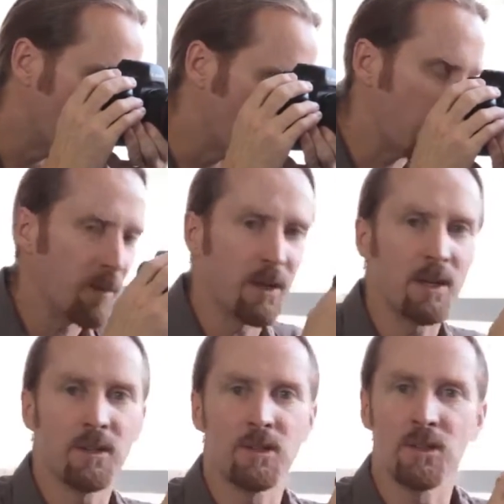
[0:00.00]
It may be
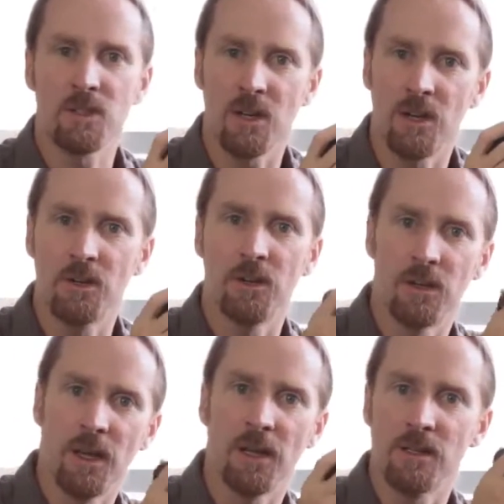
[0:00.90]
either too slow
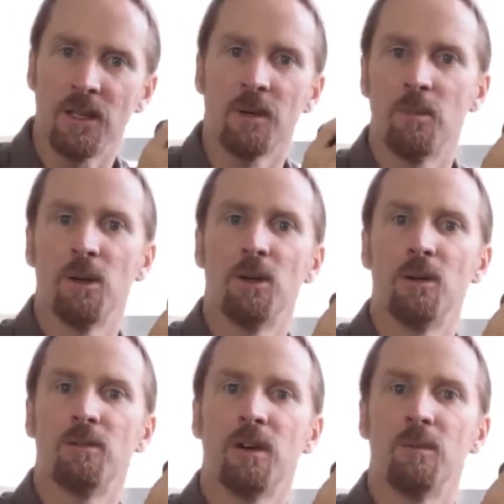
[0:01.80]
and it's going to
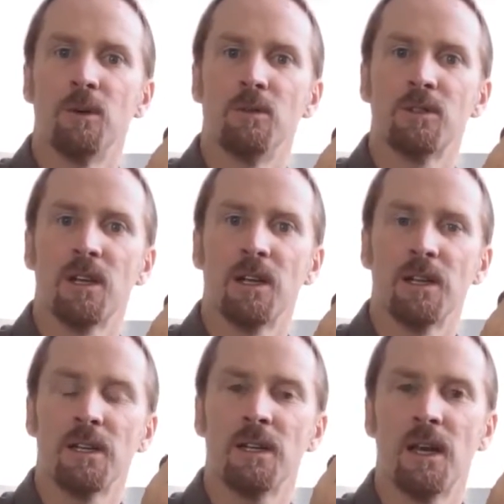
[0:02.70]
blur if I move
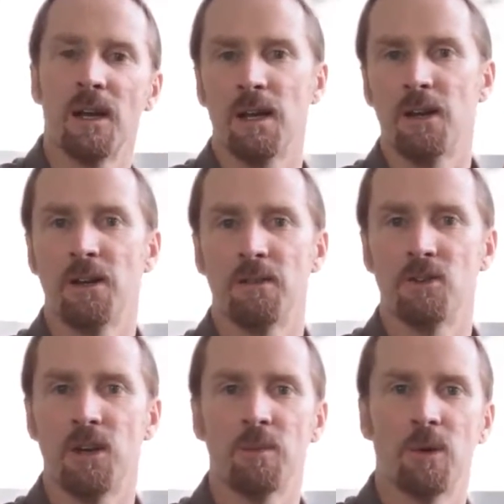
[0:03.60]
slightly and I don't have a
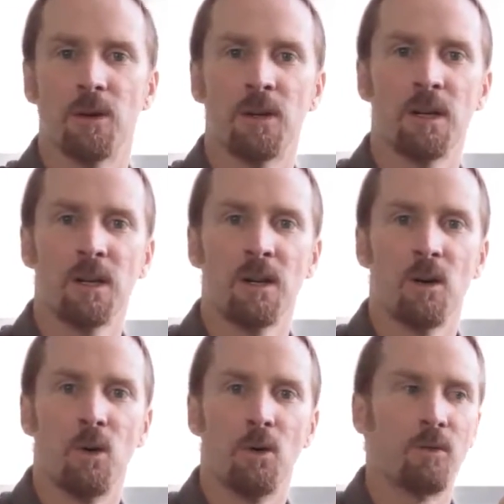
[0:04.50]
tripod,
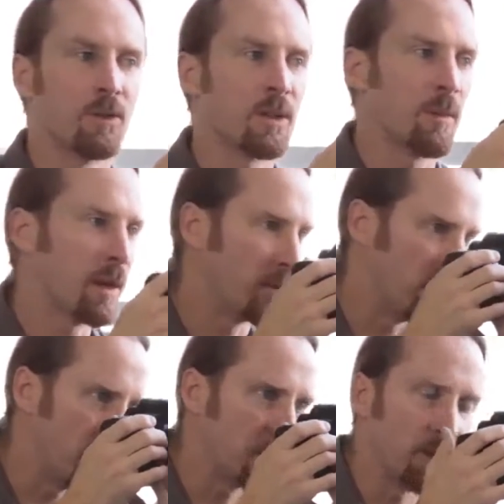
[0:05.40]
or for some other
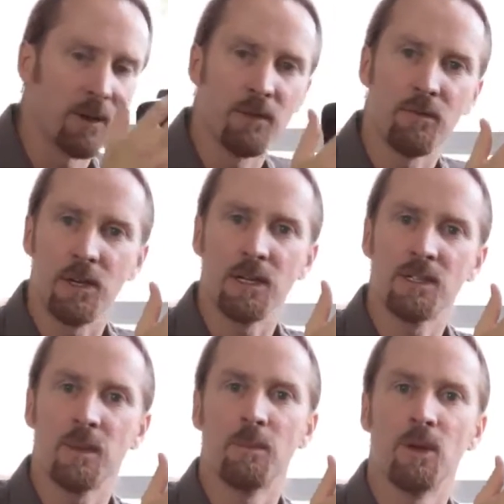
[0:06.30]
reason I want to
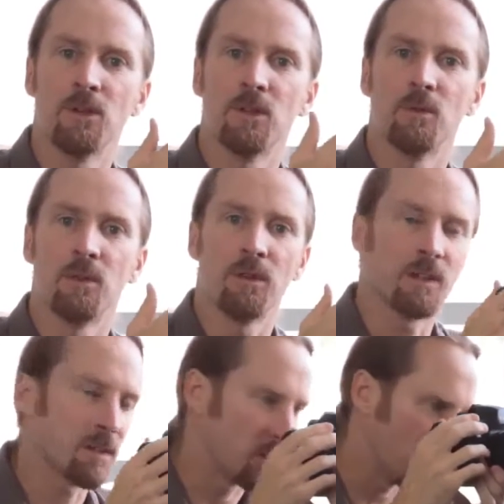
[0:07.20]
freeze some motion with a
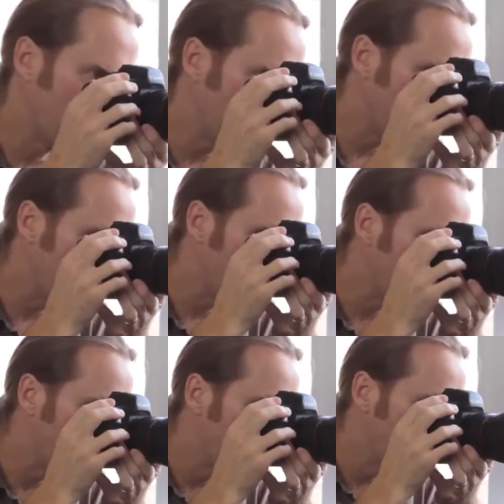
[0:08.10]
faster shutter speed.
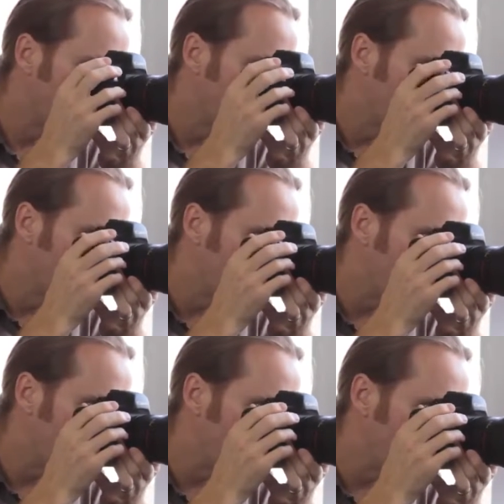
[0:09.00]

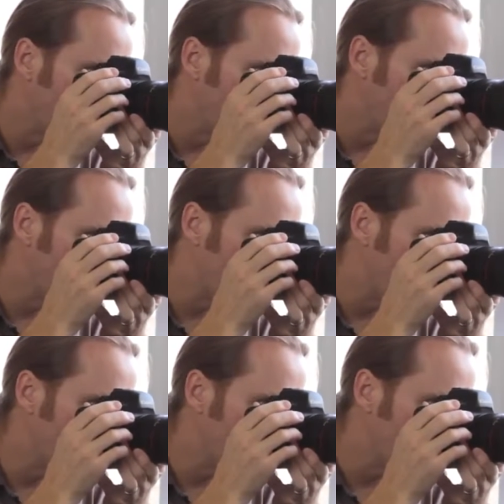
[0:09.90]
Then in those
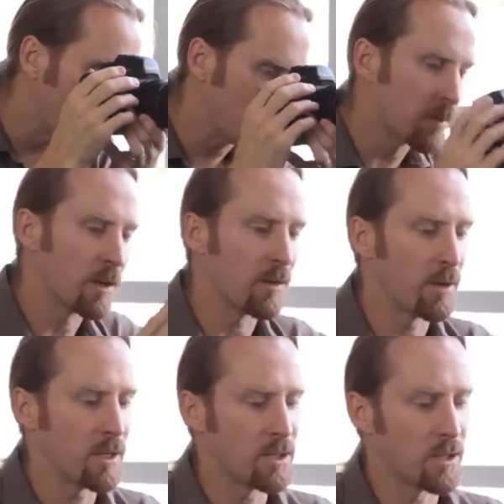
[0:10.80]
cases, that's when I
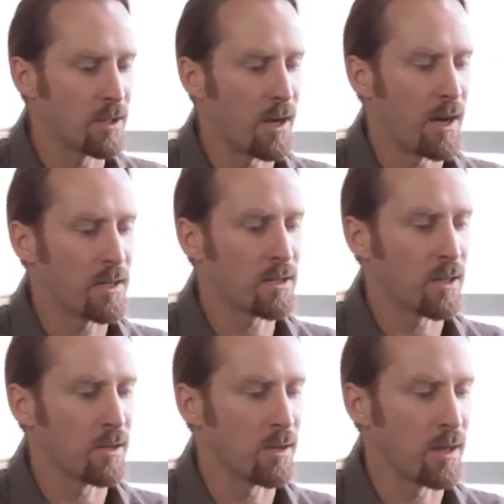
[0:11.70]
reach to the
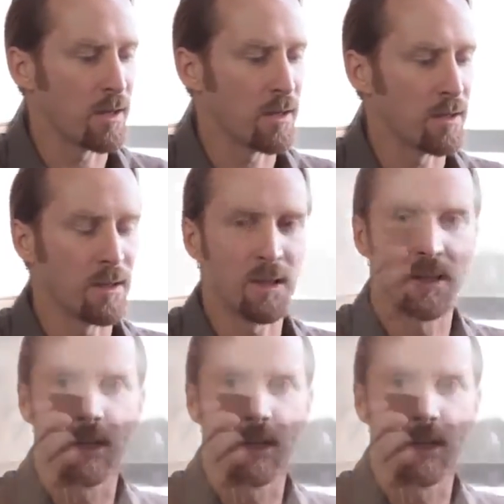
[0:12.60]
ISO, and I'll